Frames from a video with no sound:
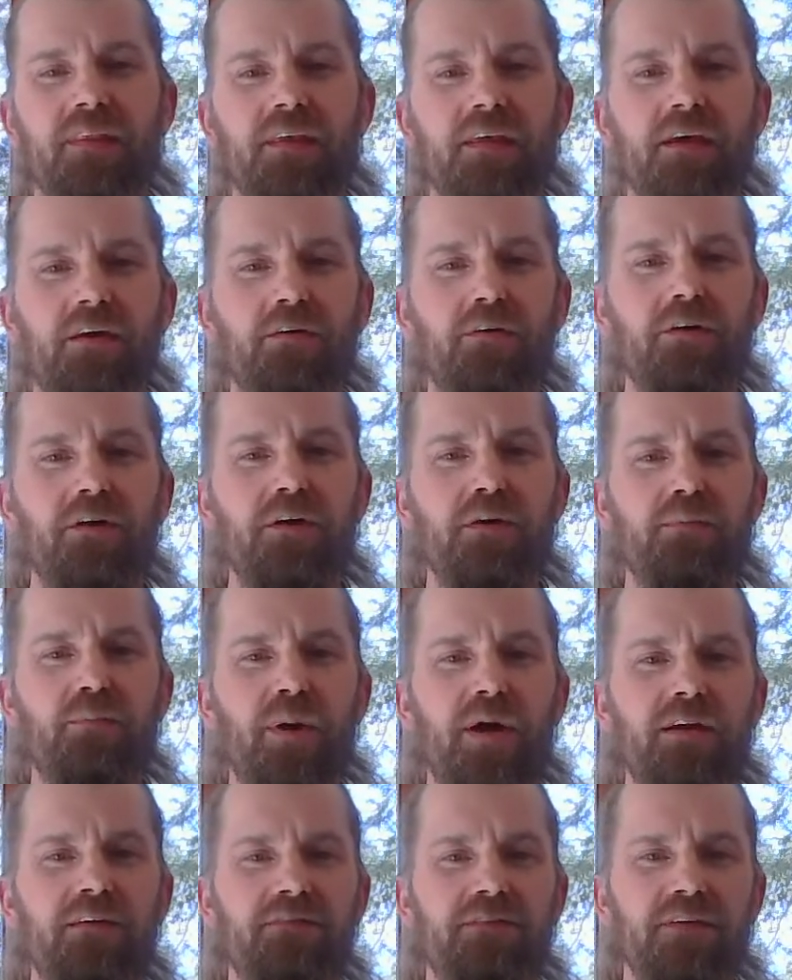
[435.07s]
it really
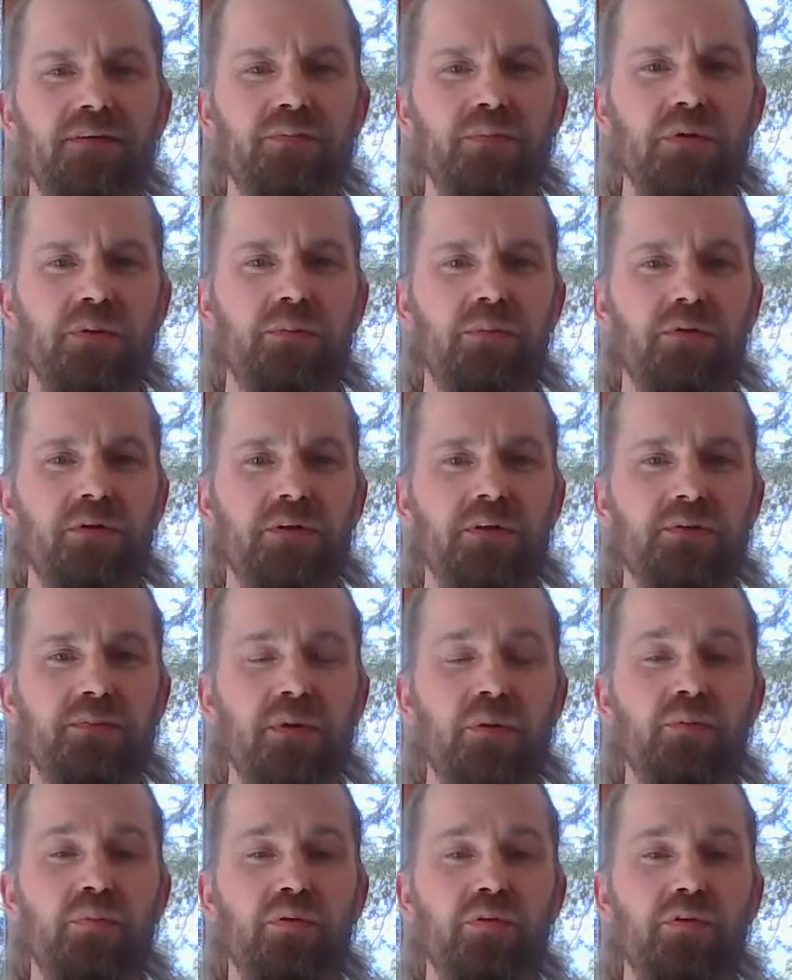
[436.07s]
benefits people. And it's
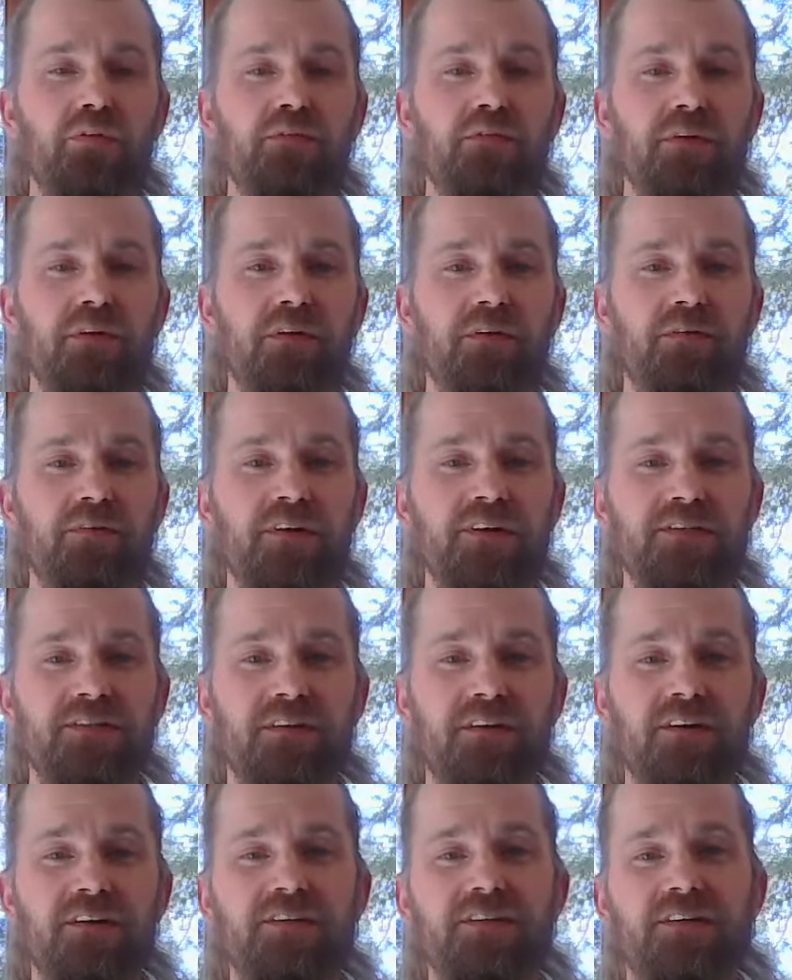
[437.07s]
been proven in
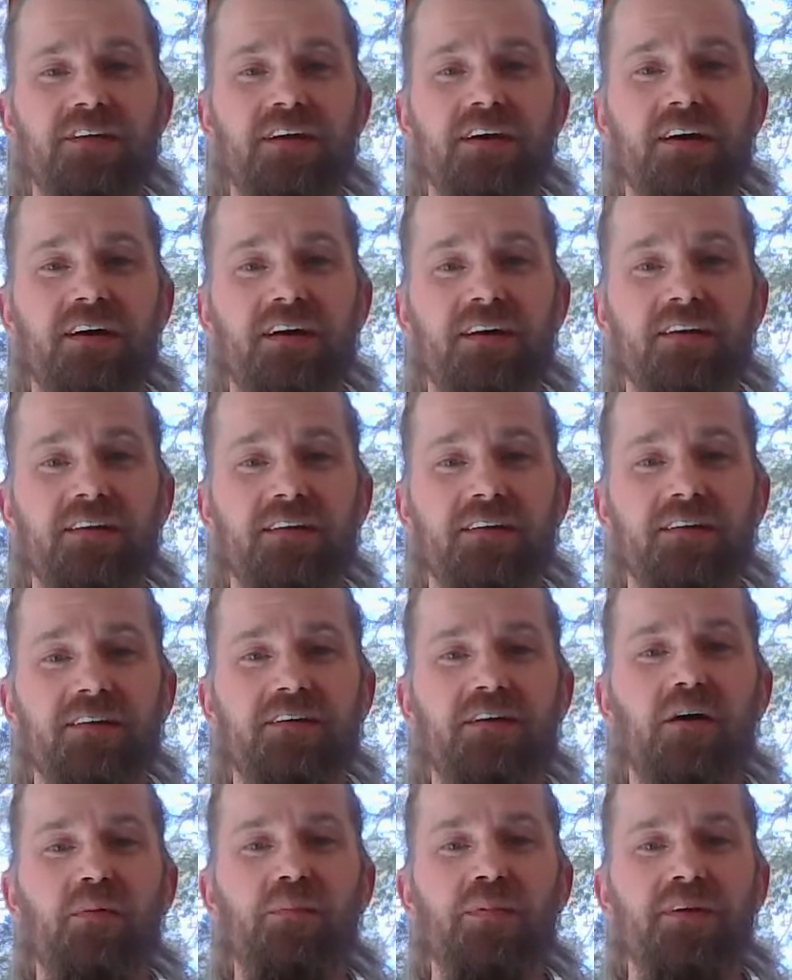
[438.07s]
research that
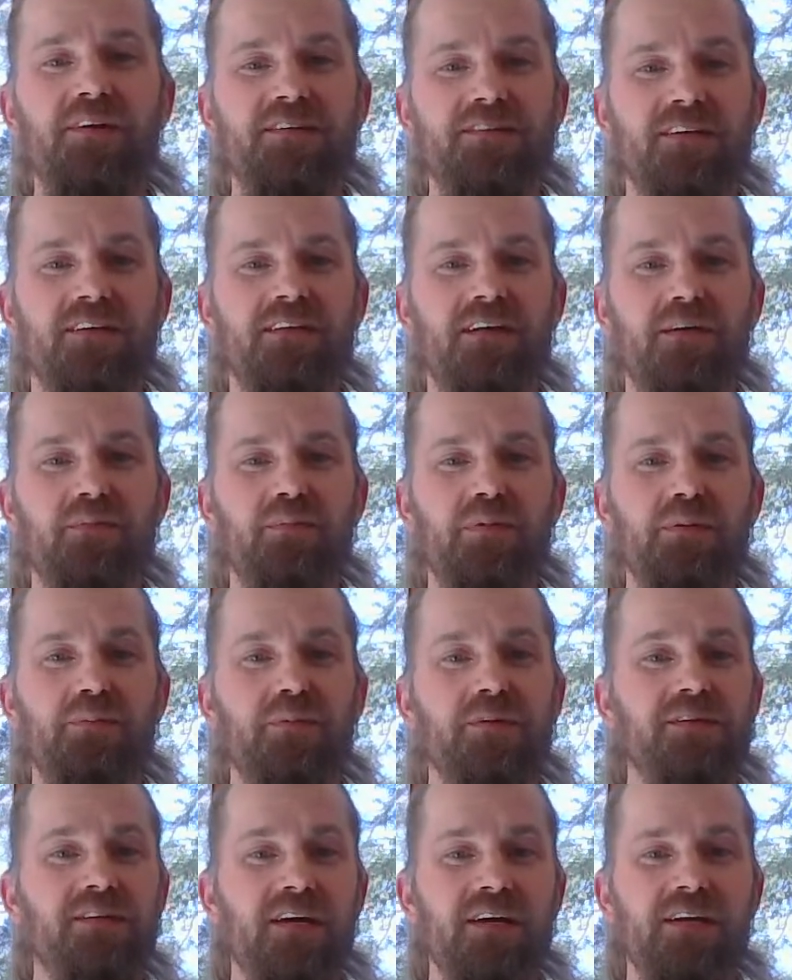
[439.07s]
companies that let
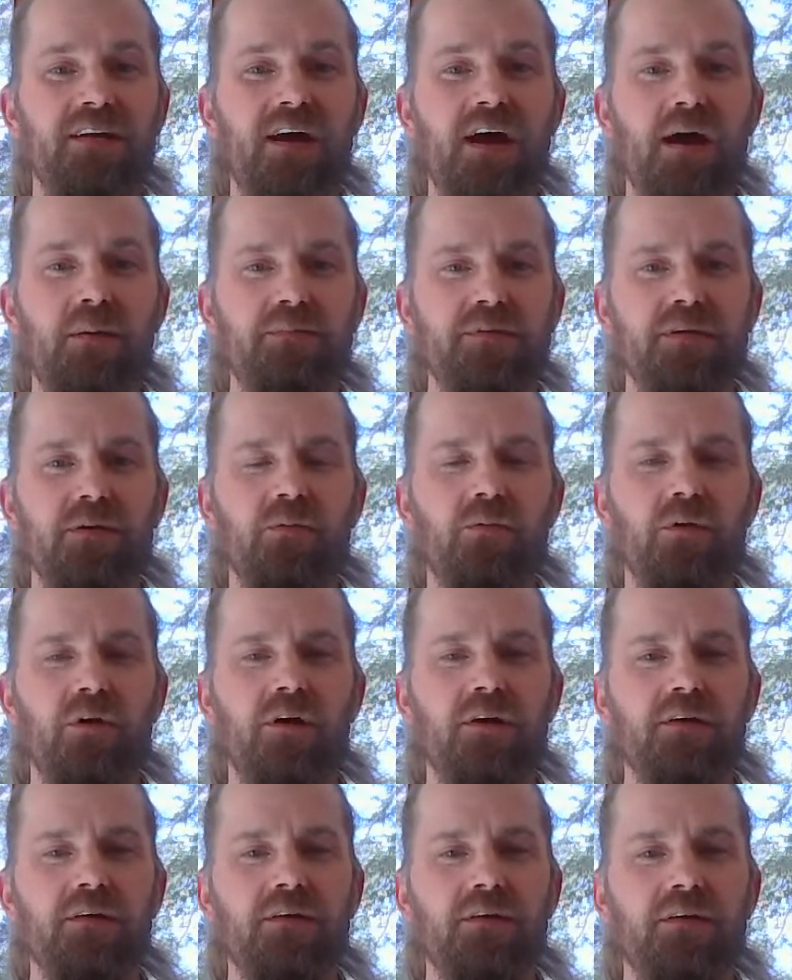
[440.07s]
people take naps at
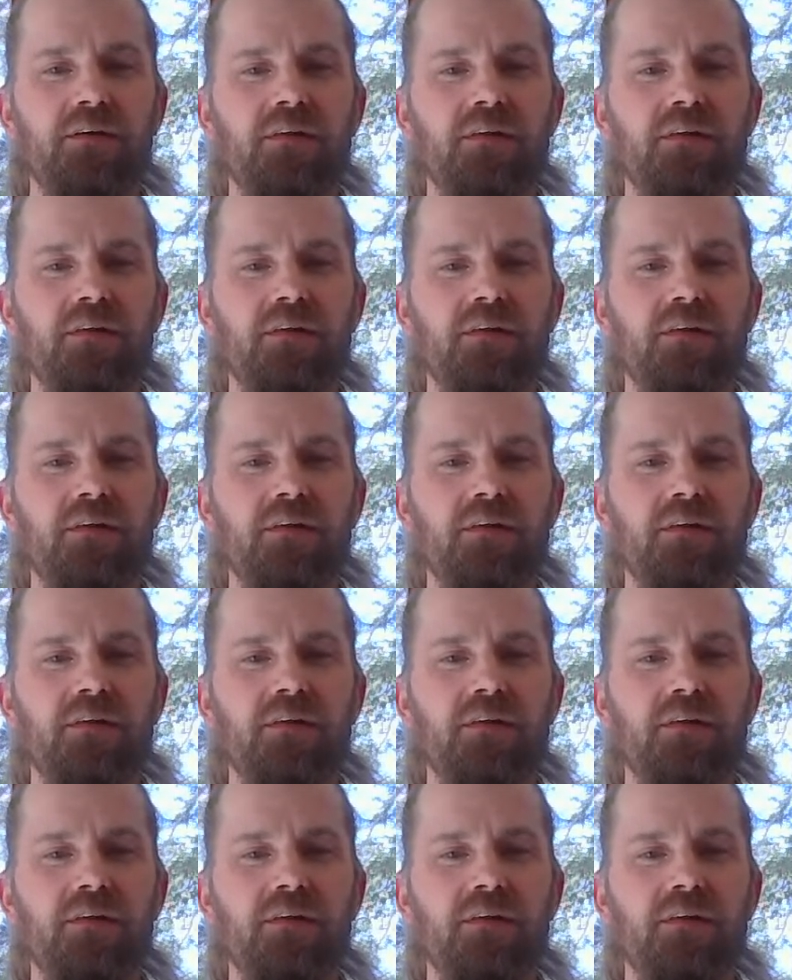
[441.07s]
work,